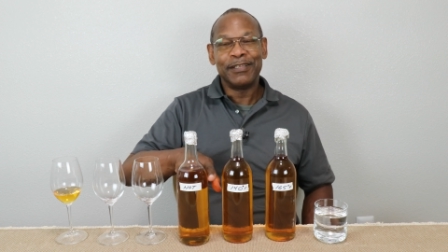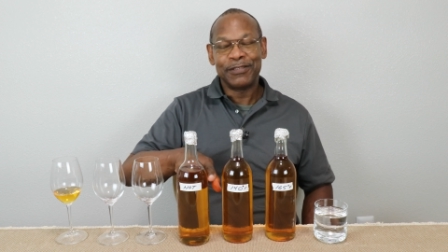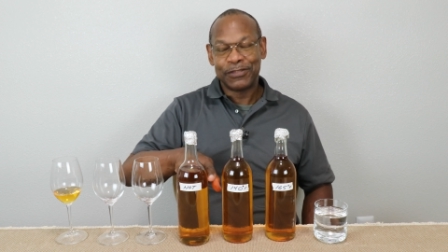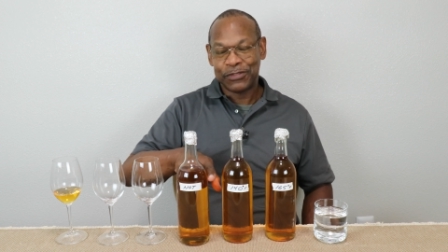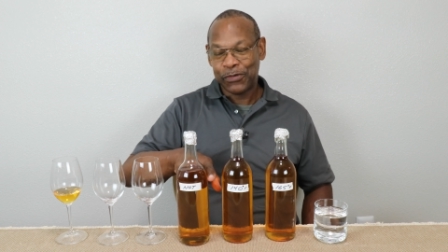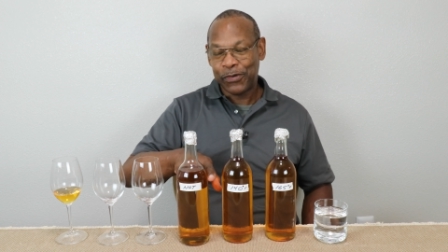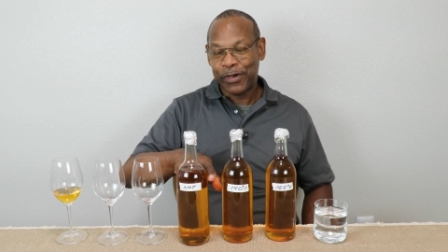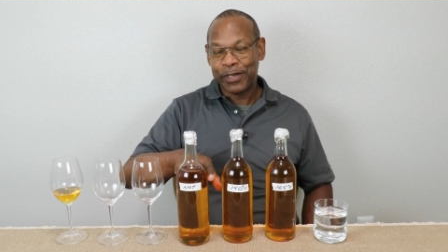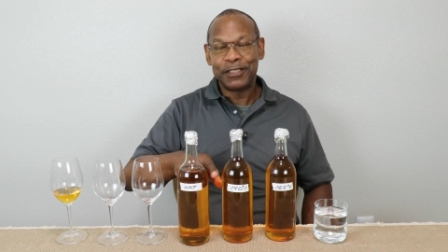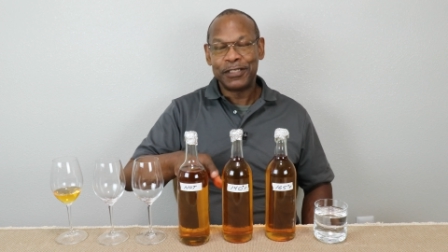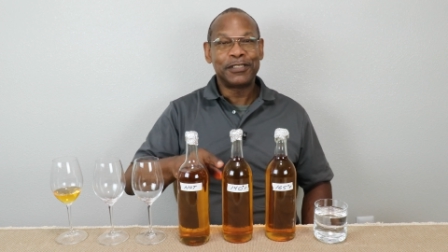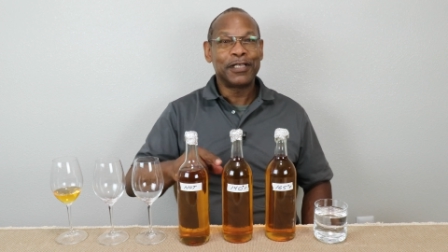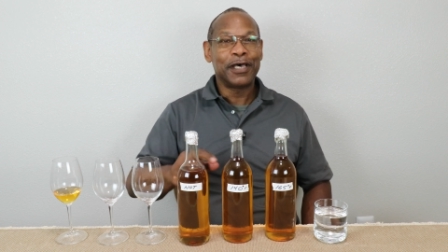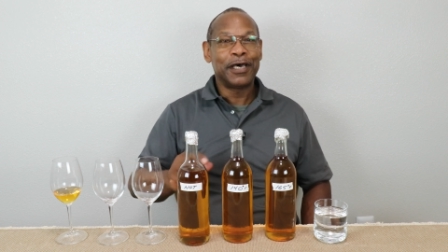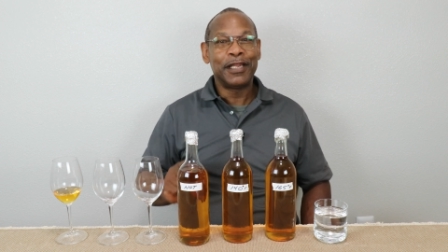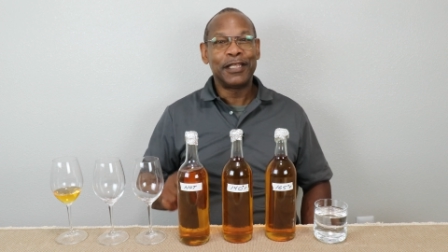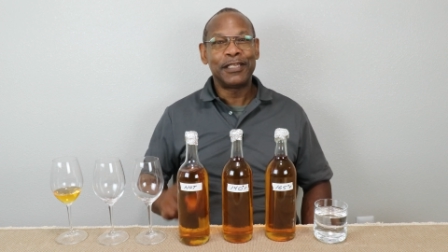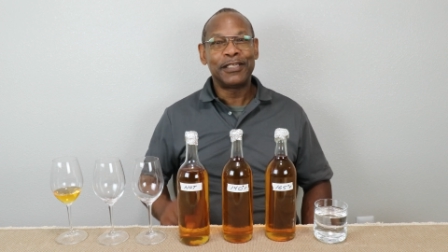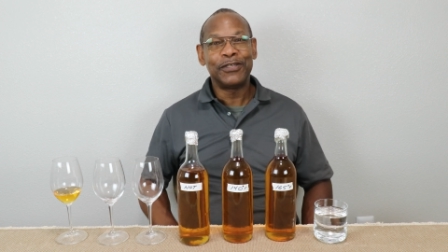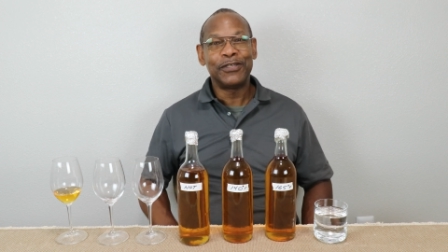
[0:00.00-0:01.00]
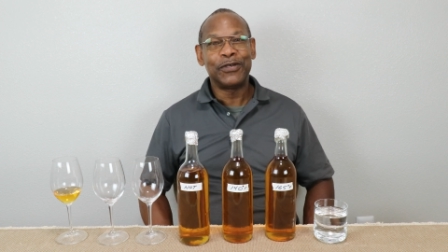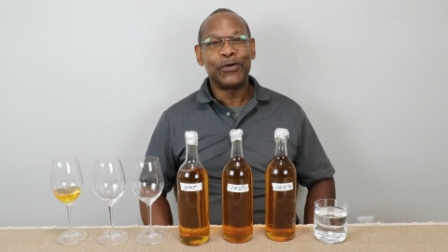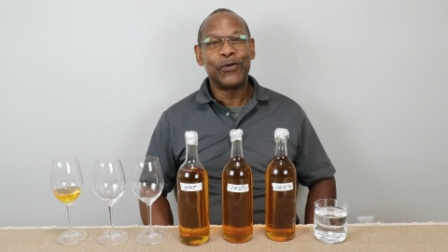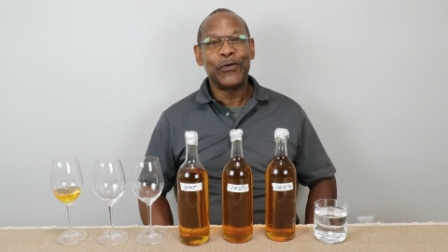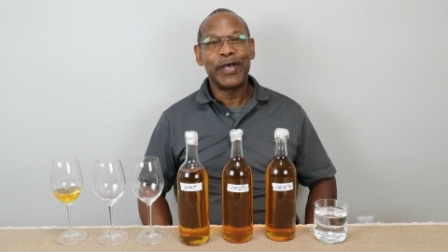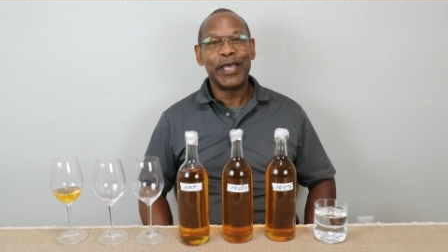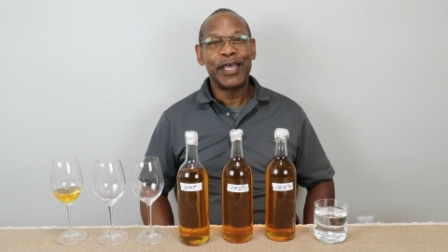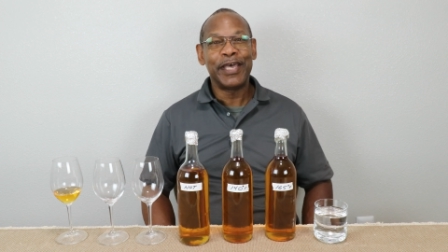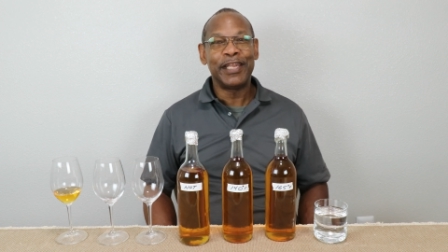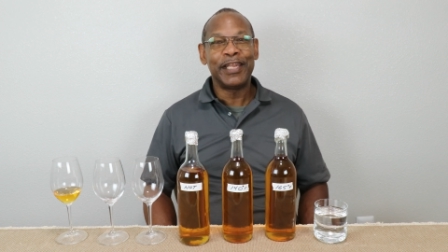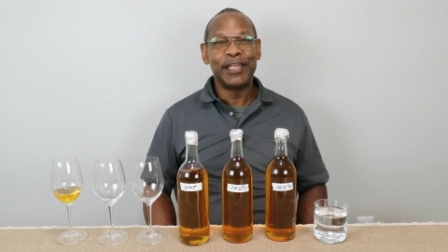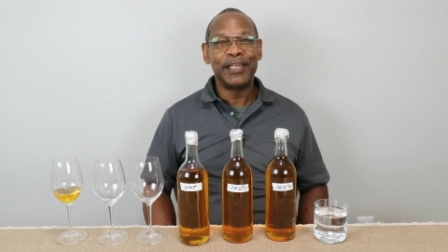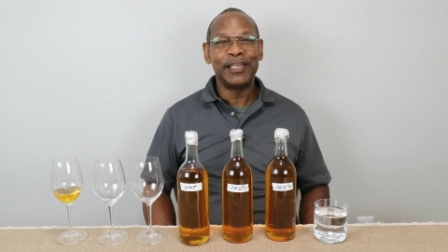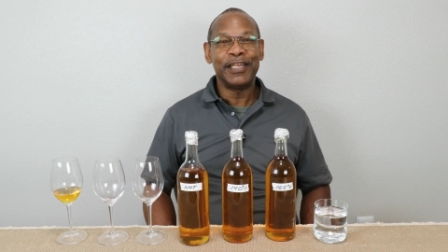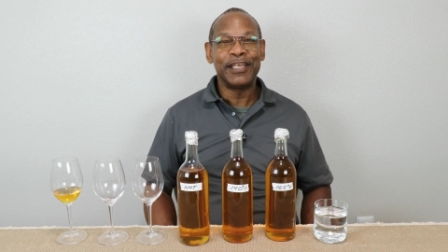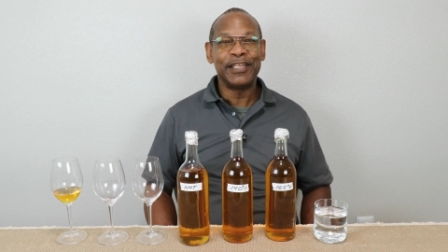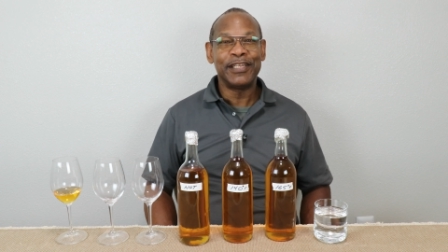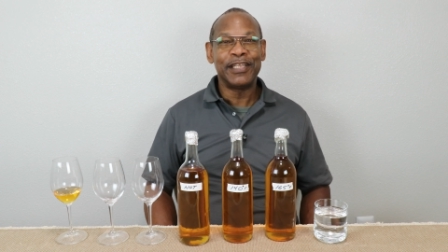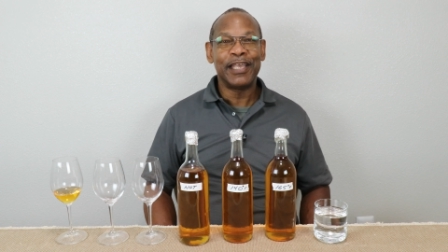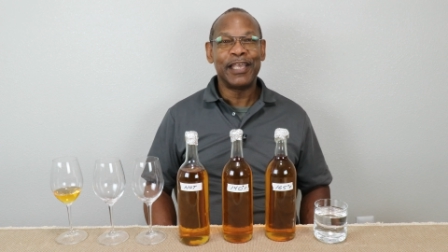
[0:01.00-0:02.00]
So I decided to go ahead
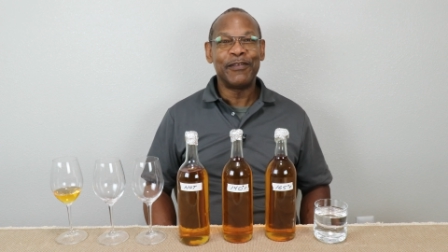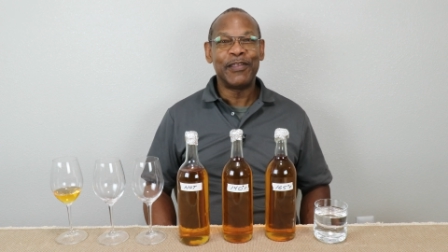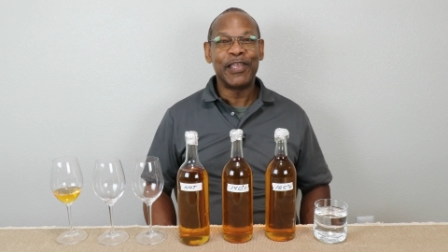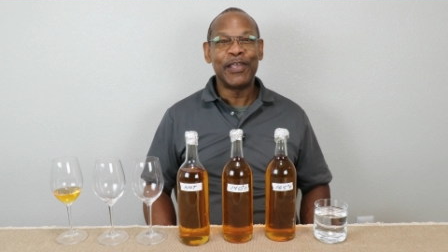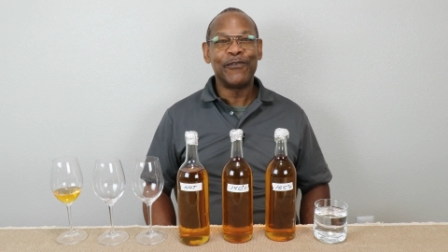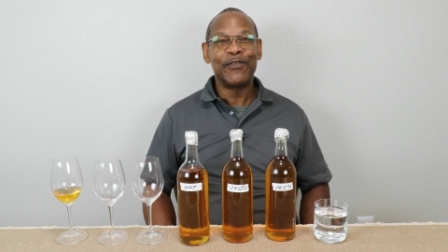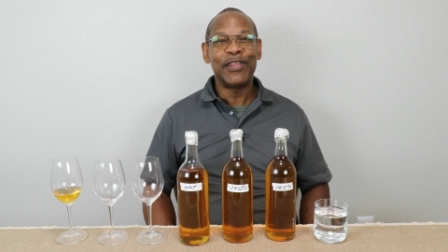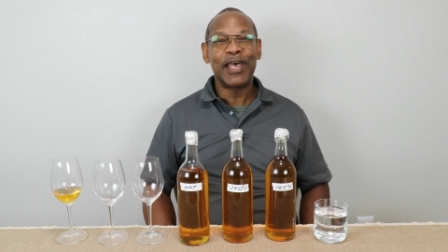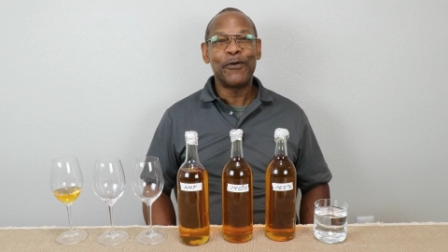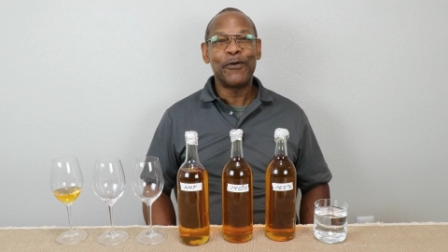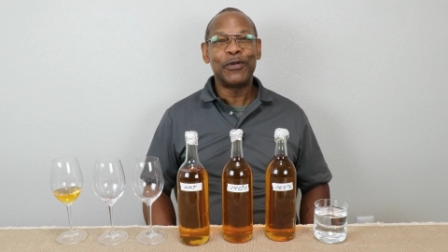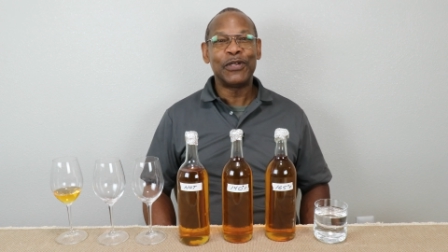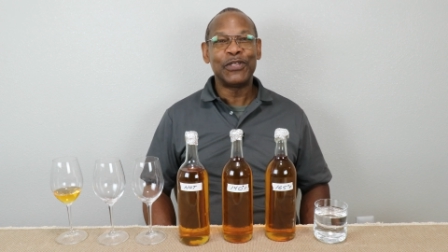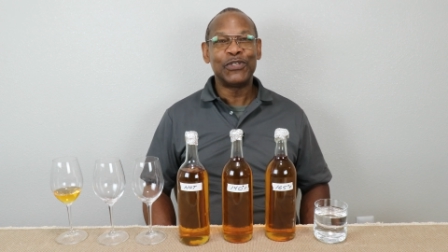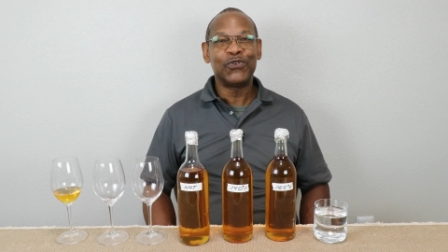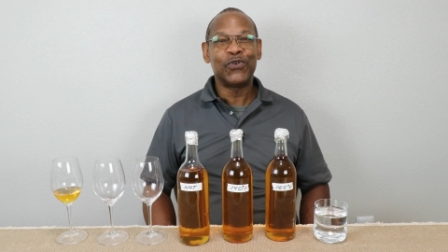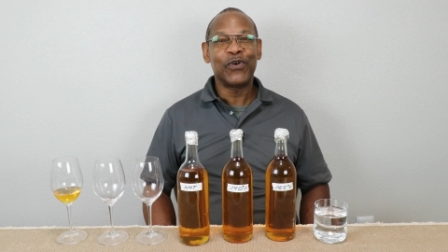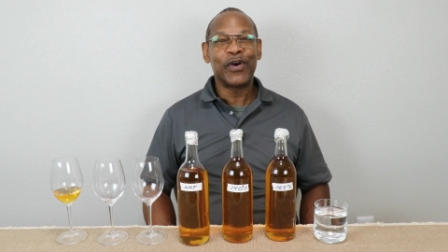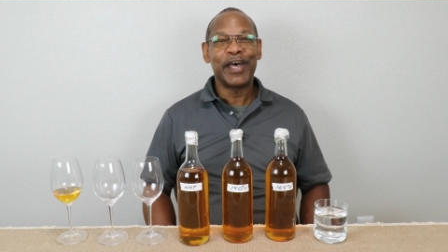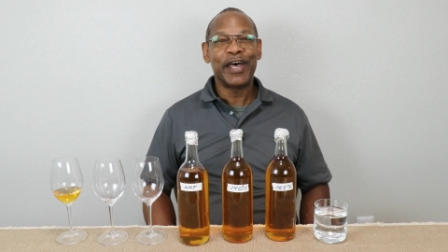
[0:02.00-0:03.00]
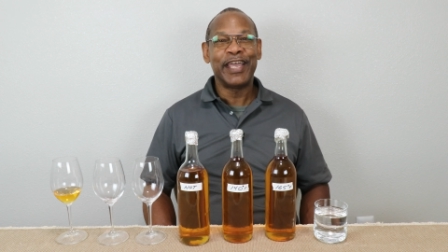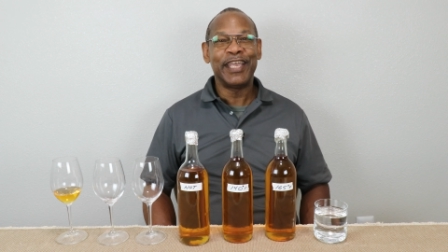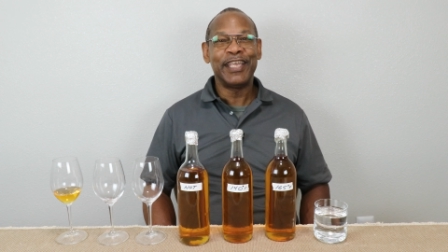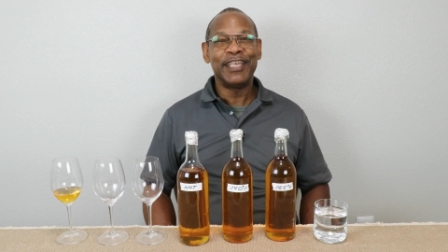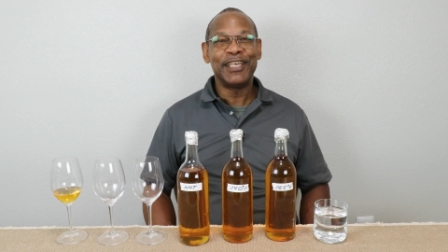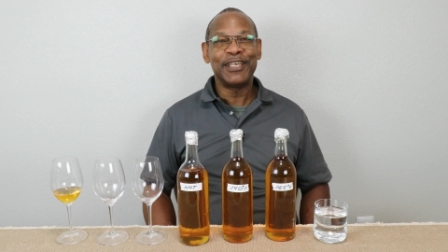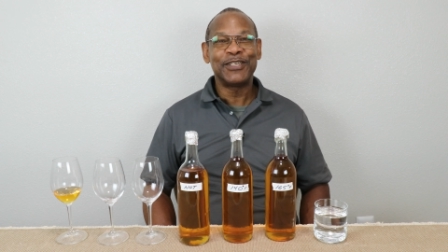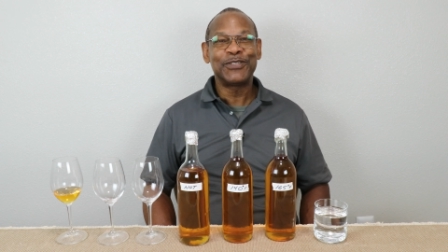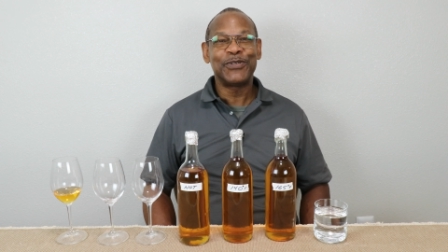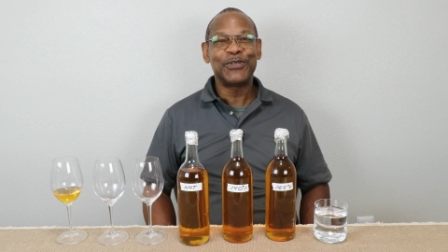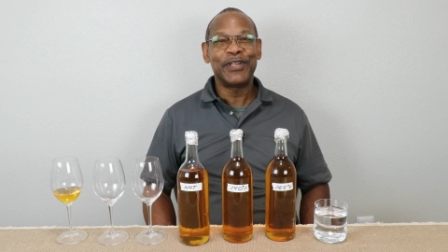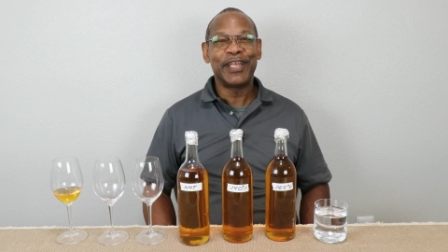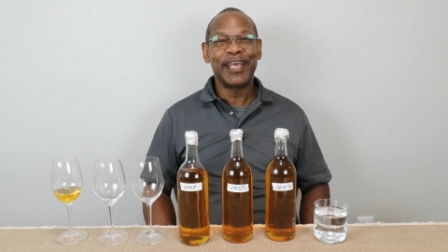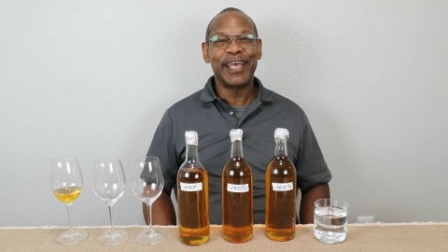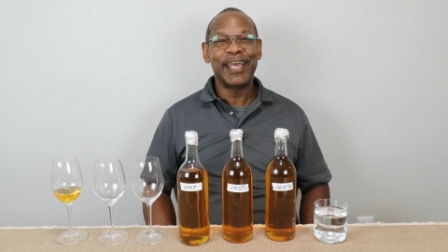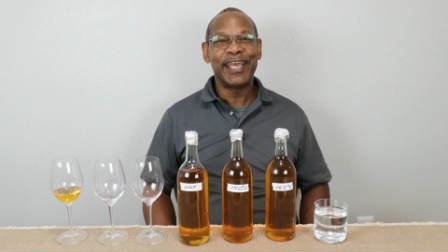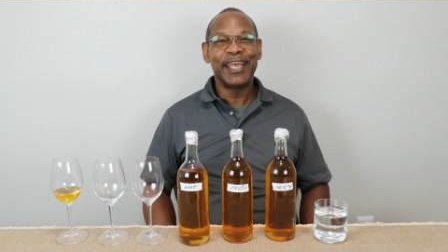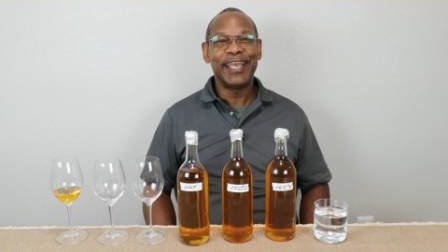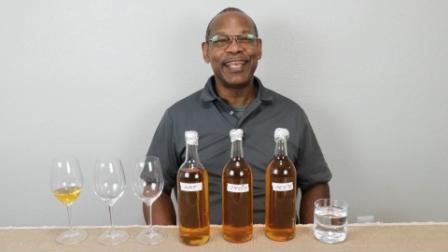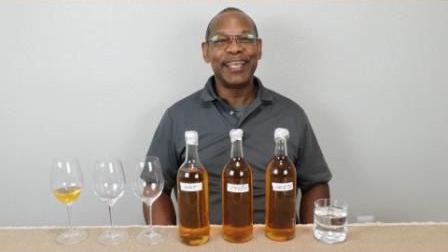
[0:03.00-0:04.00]
and give that one a try
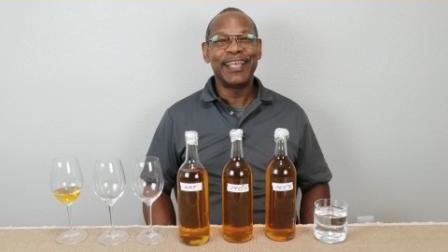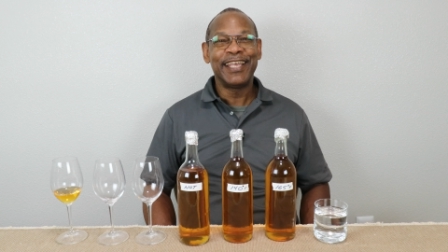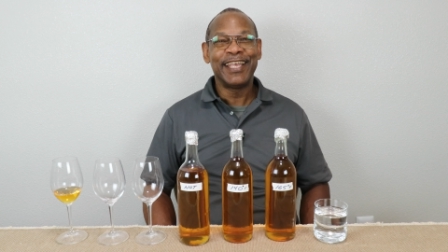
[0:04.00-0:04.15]
yesterday.